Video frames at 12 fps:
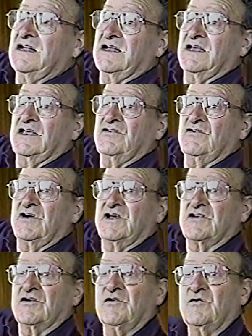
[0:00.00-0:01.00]
And you had
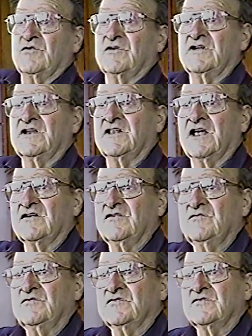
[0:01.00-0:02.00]
to go and get that
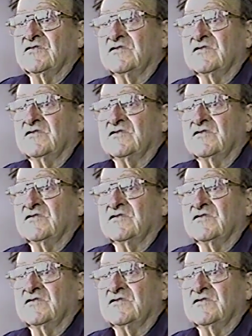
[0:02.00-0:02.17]
loose.